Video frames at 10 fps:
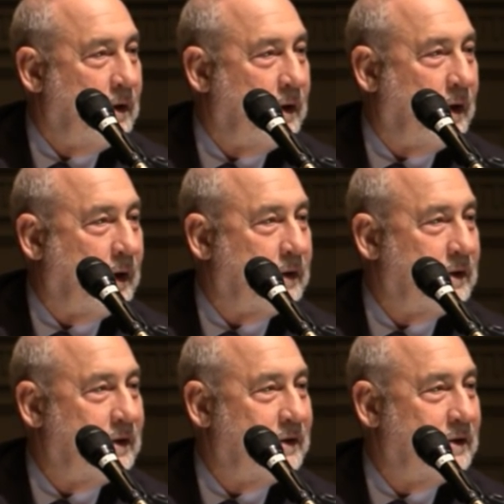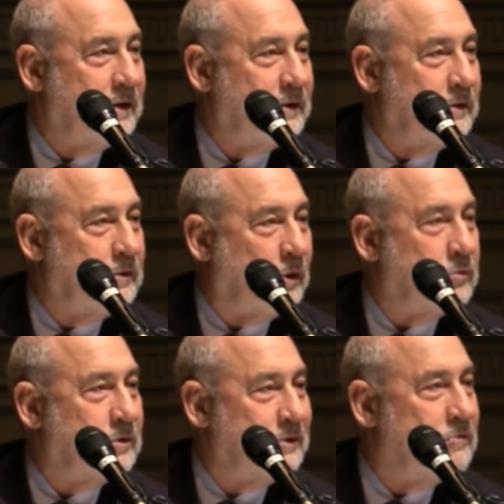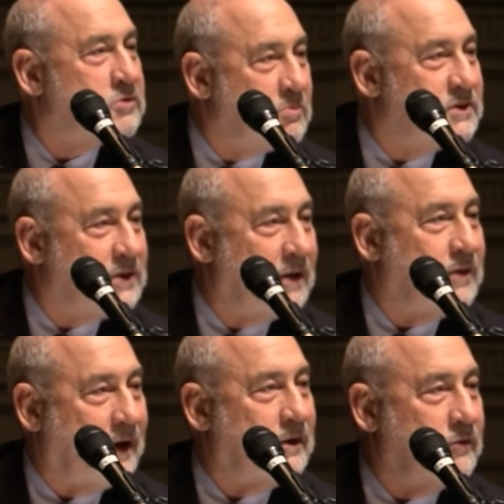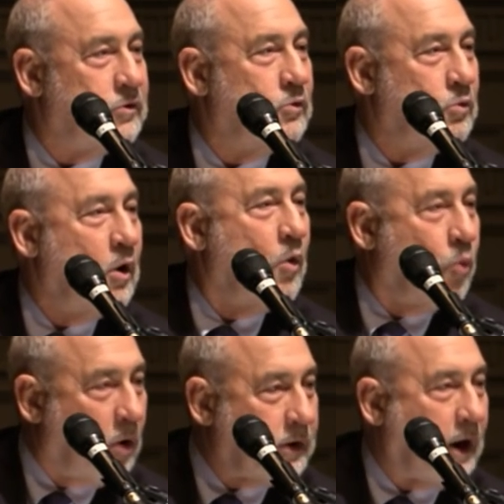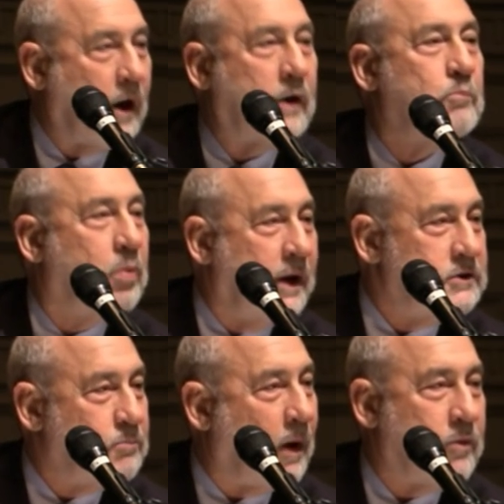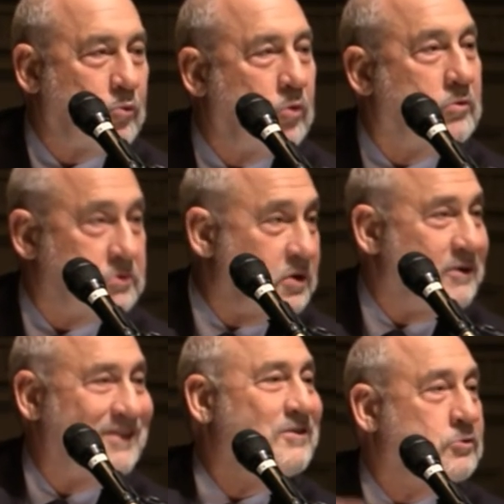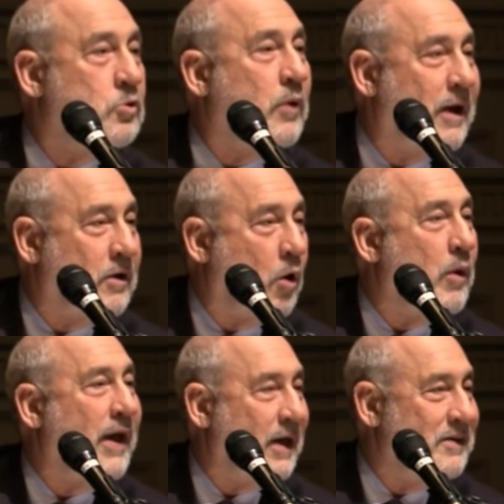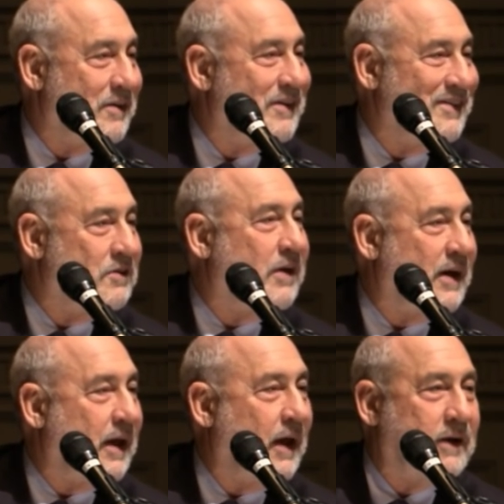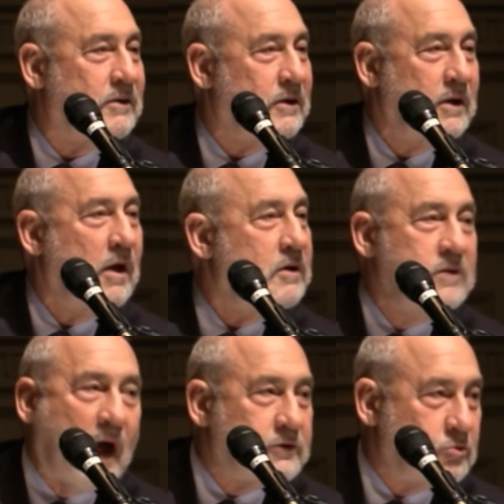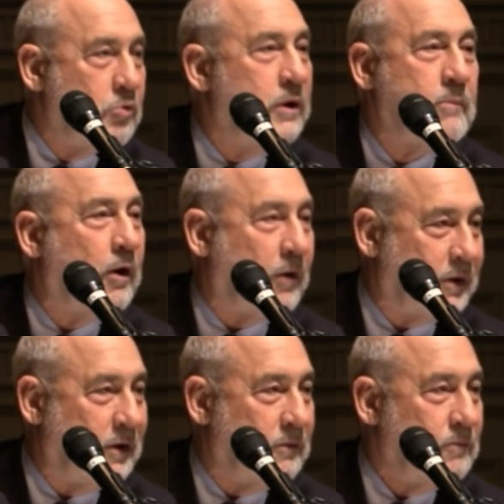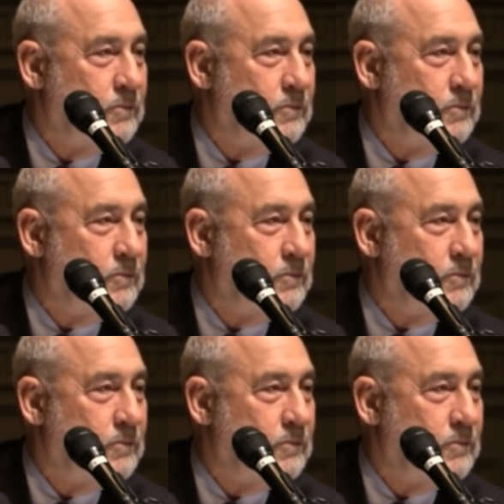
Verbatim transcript: Uh, you know, it used to be said that if you work hard and play by the rules, you'll, do, go ahead, you'll, you'll get ahead. Not true in America.